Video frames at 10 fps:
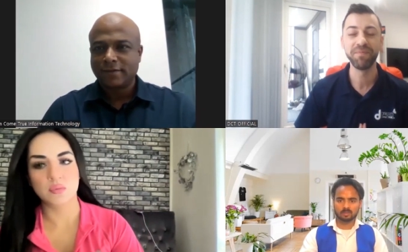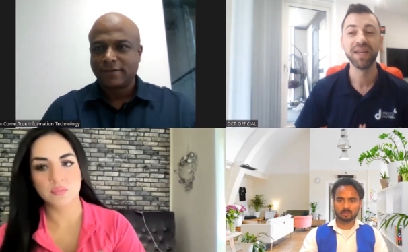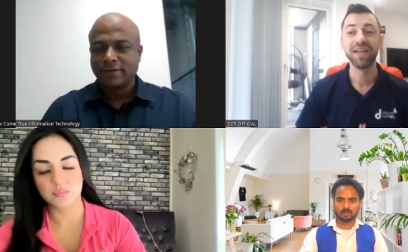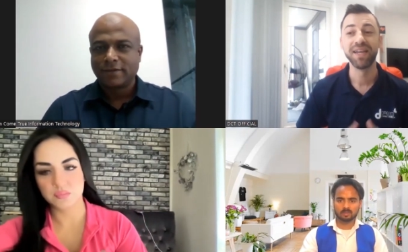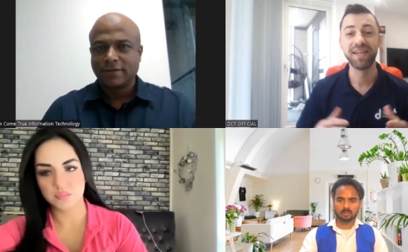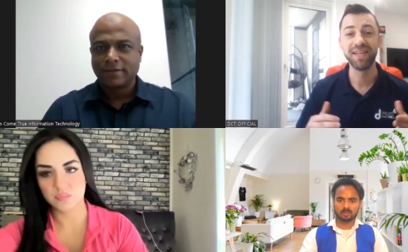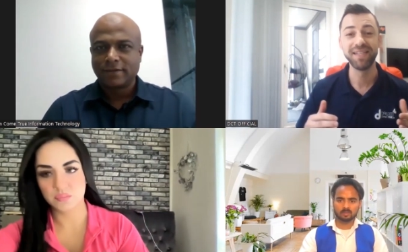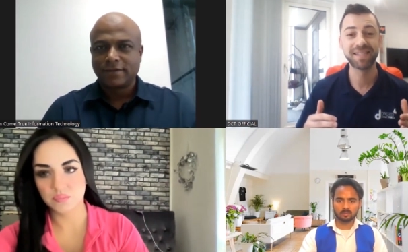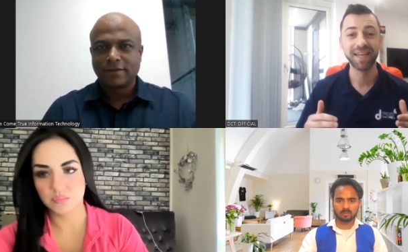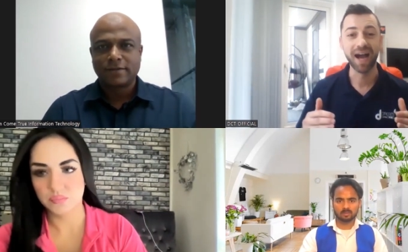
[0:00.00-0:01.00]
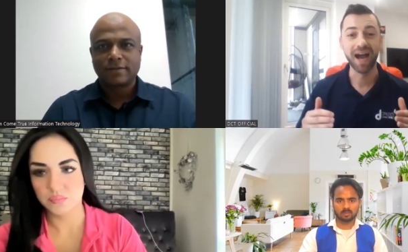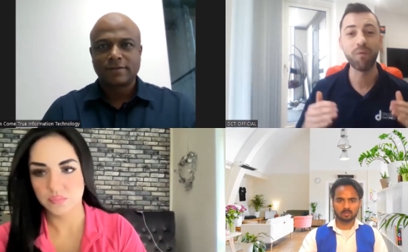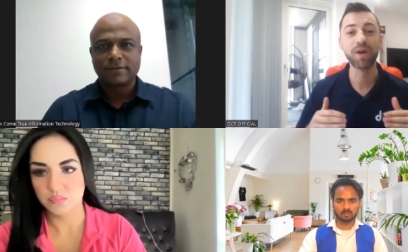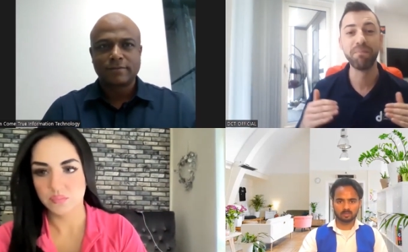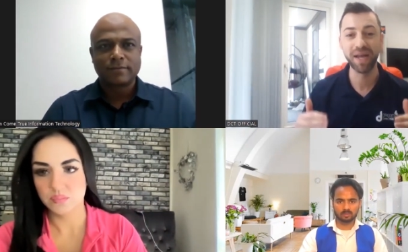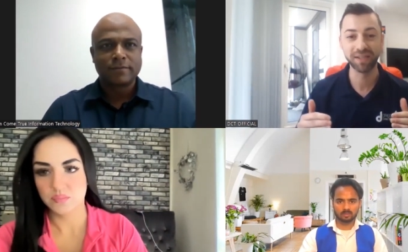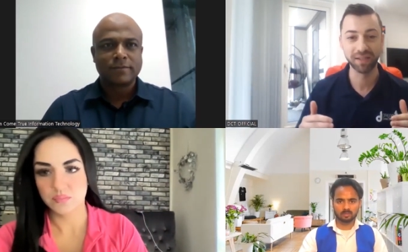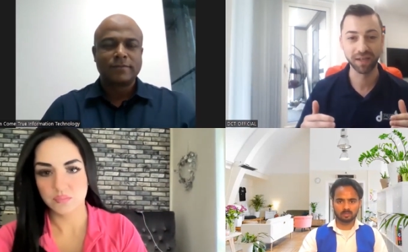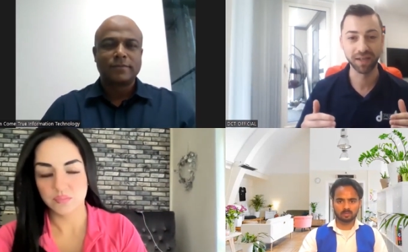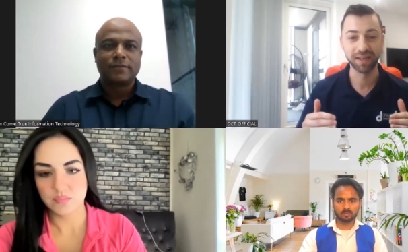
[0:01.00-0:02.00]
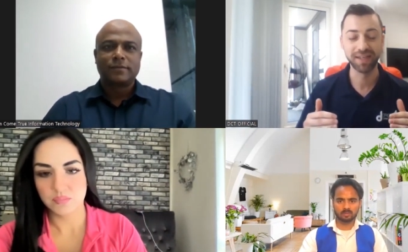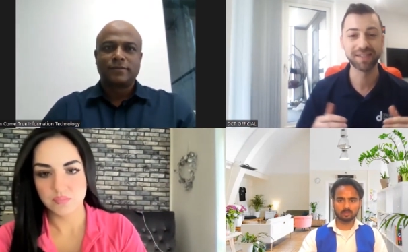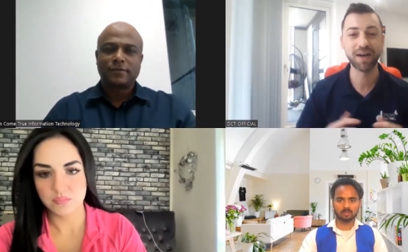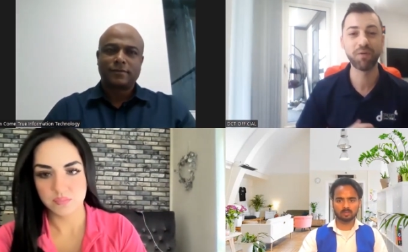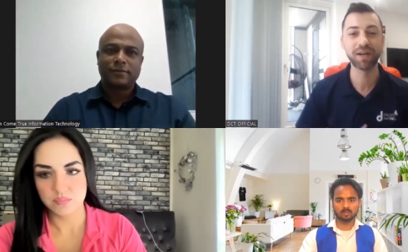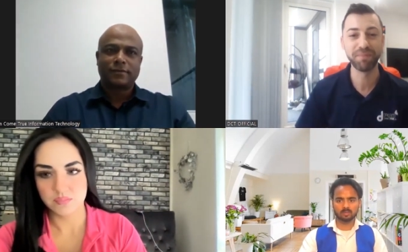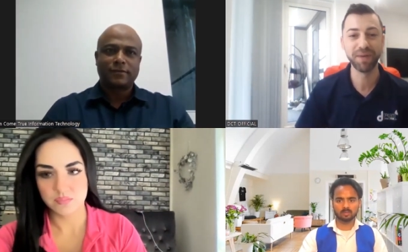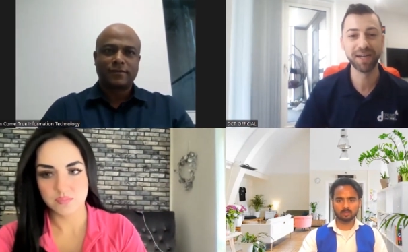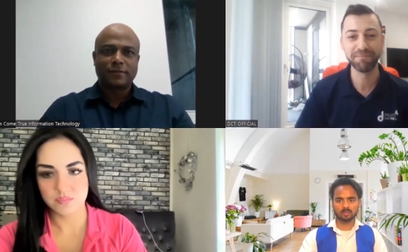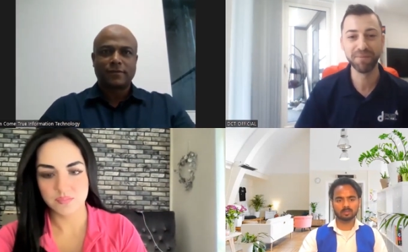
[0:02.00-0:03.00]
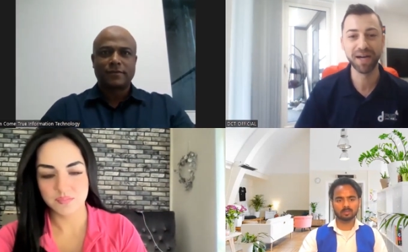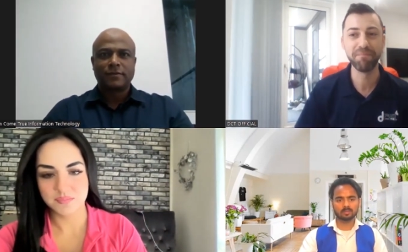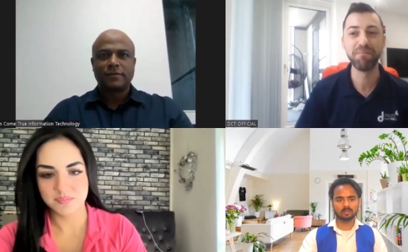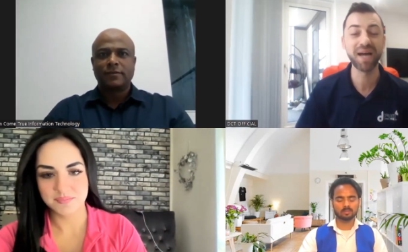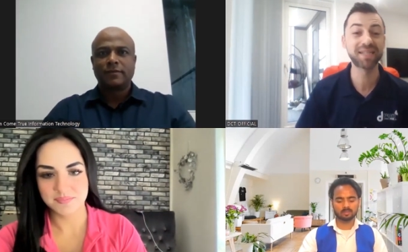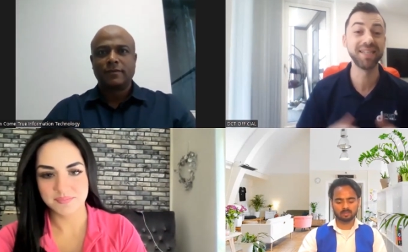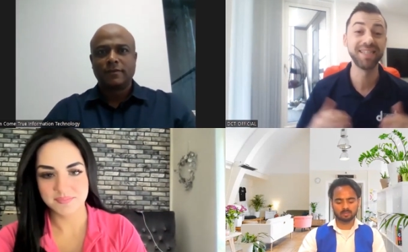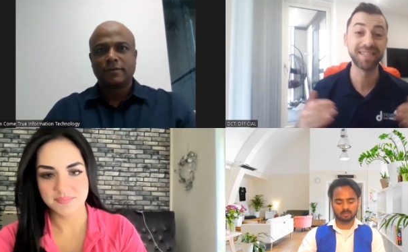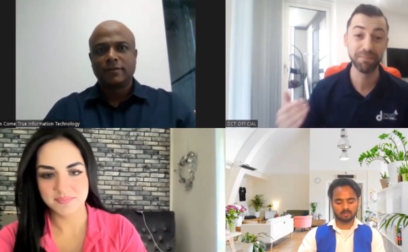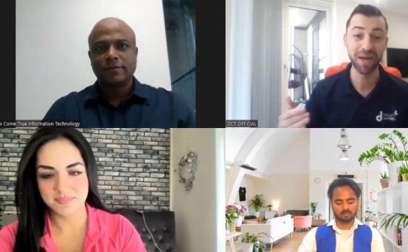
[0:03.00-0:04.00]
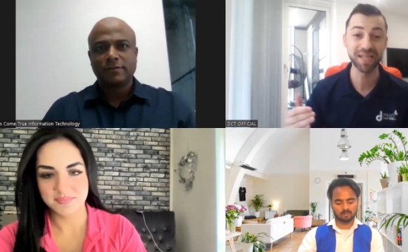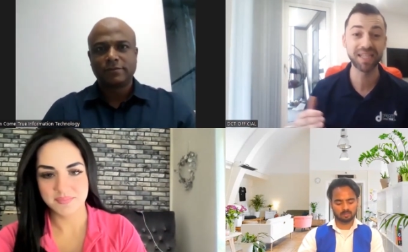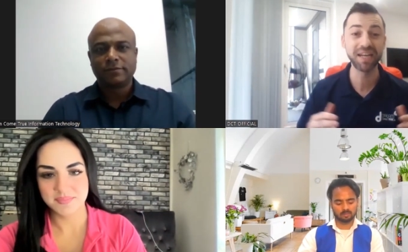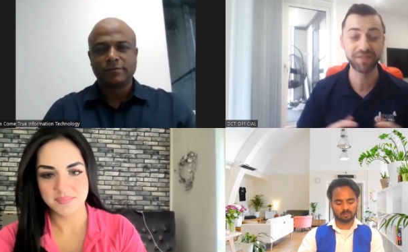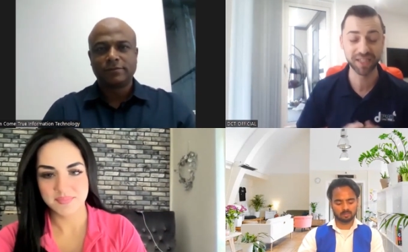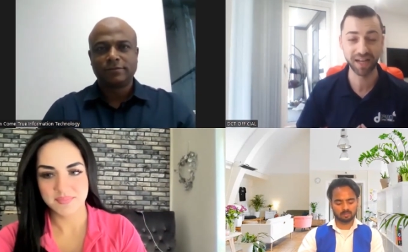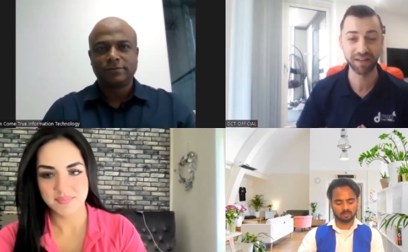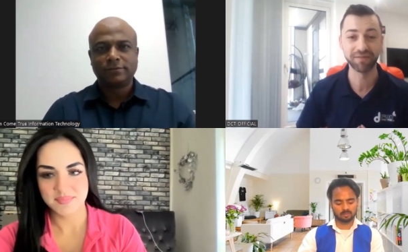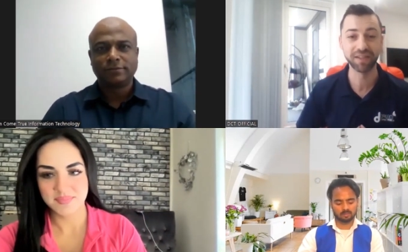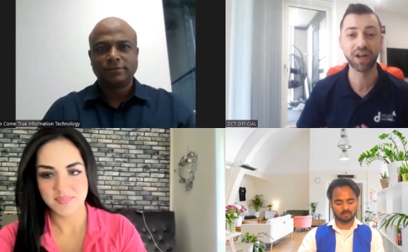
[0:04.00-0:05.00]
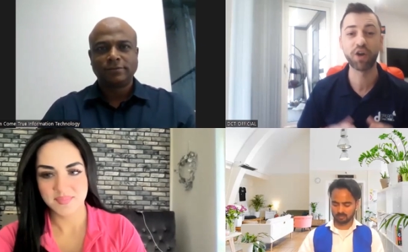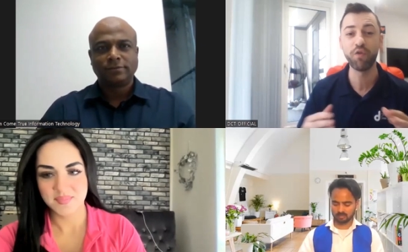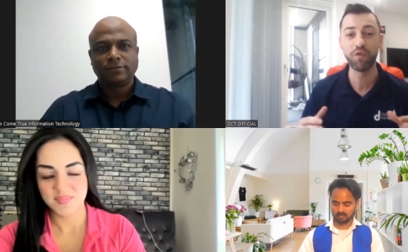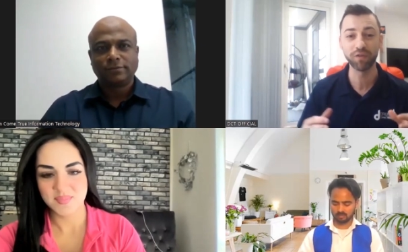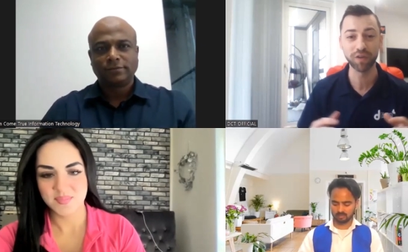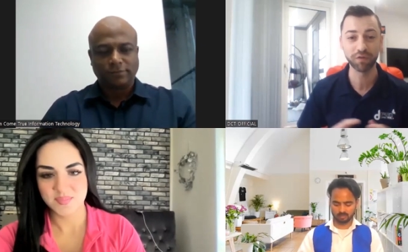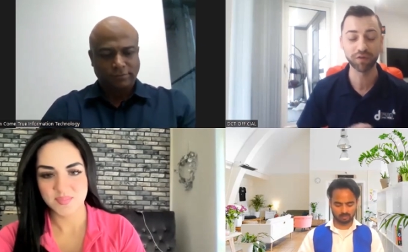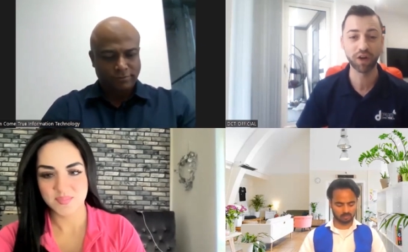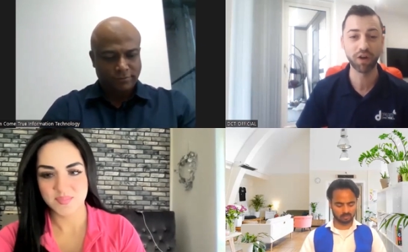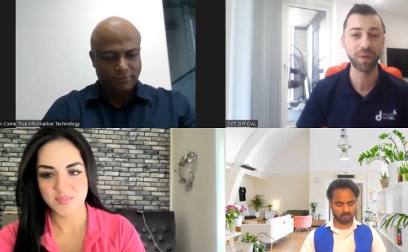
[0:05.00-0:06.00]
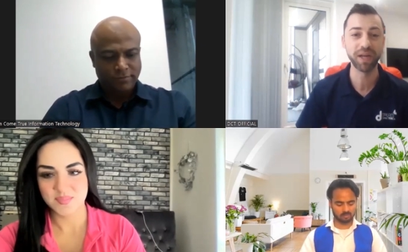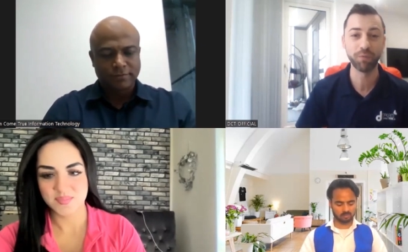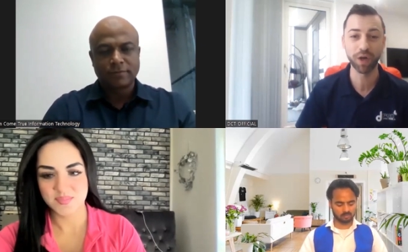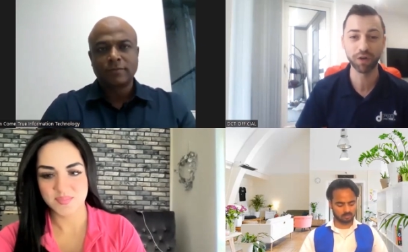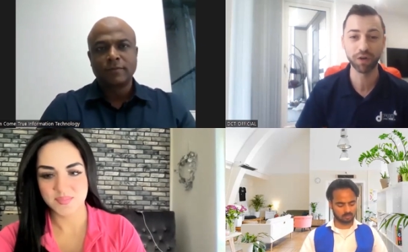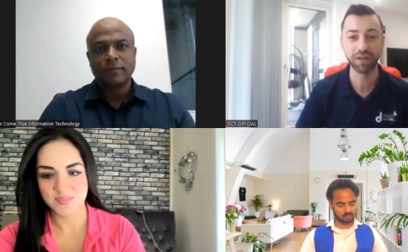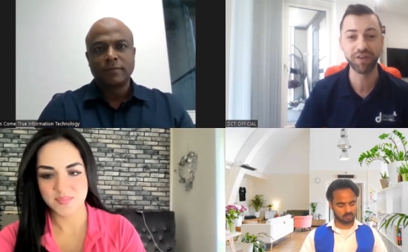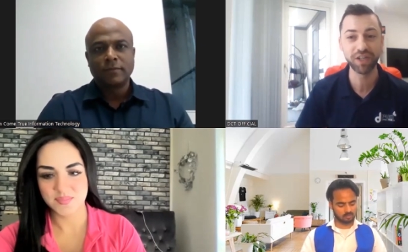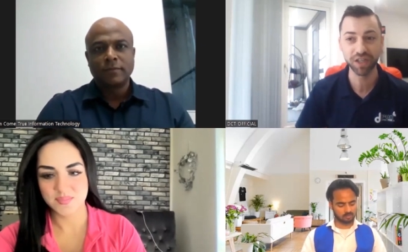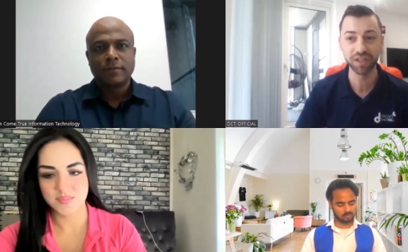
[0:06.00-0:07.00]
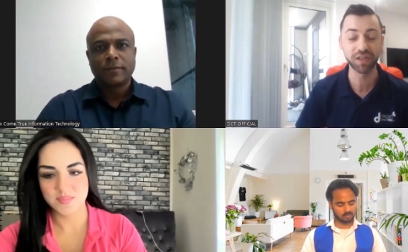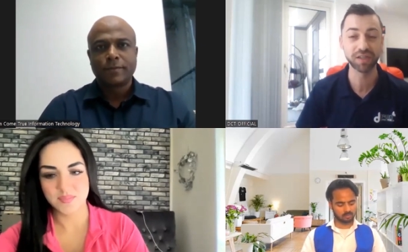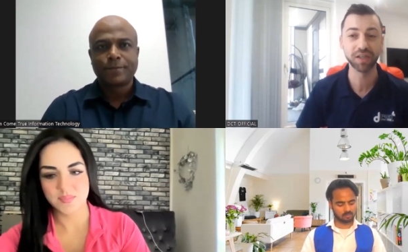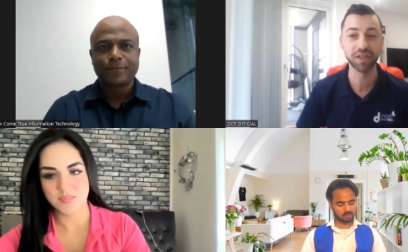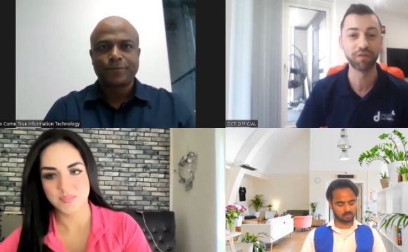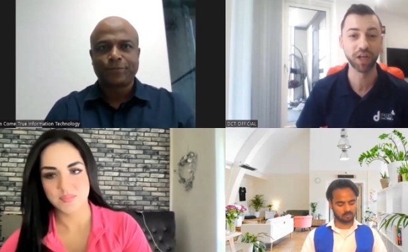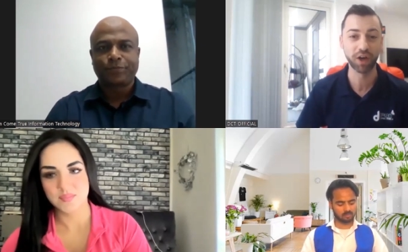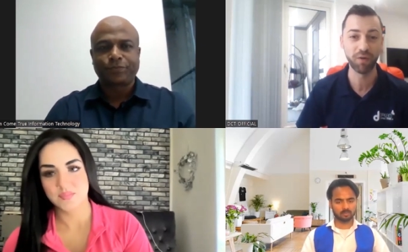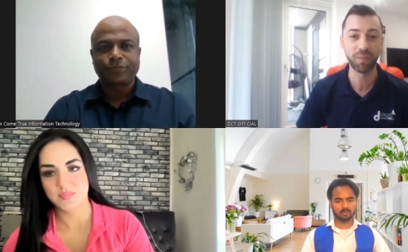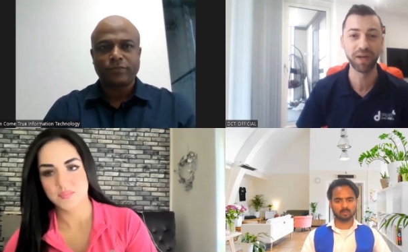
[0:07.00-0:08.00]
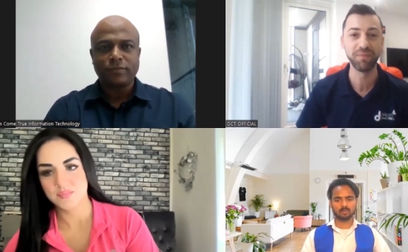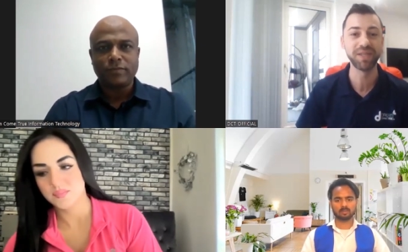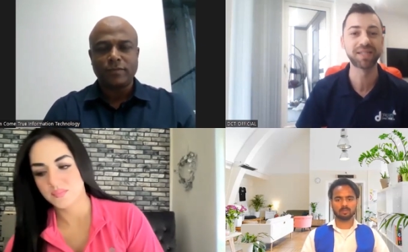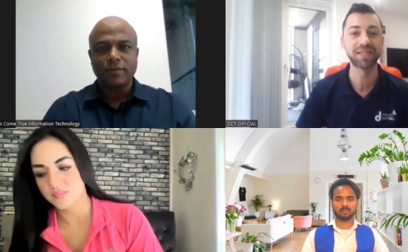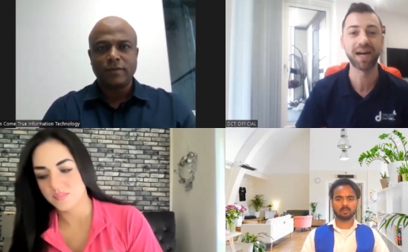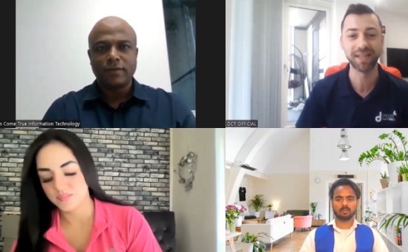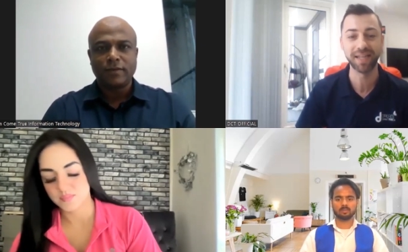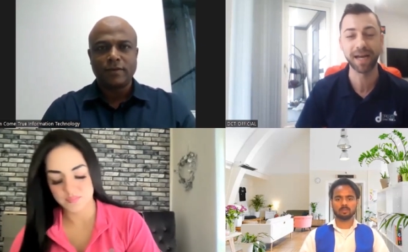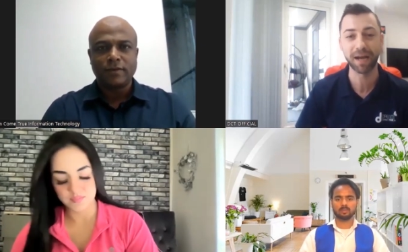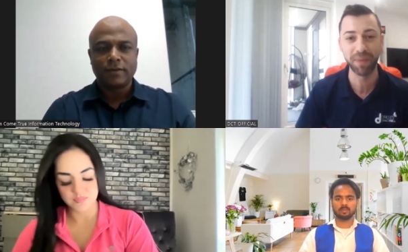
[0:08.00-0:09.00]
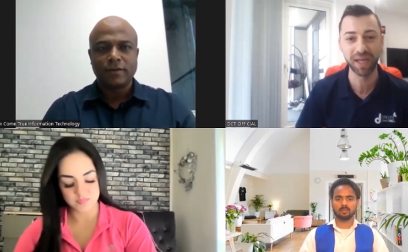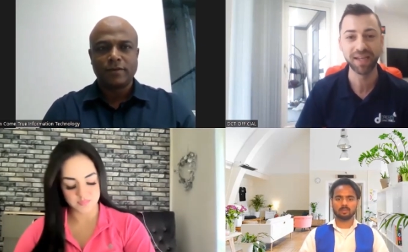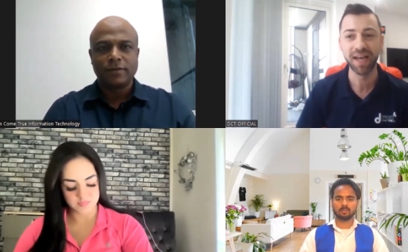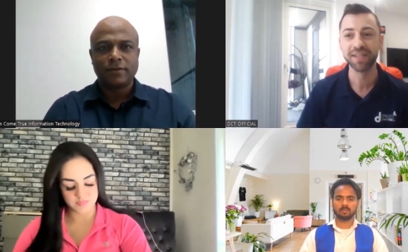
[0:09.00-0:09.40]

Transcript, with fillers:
Speaker 1: He's our mentor. He's our um, uh, um, master, is the master himself, the co-founder of the company and one of the visionaries of the company, Mr. Adnan Ahmed.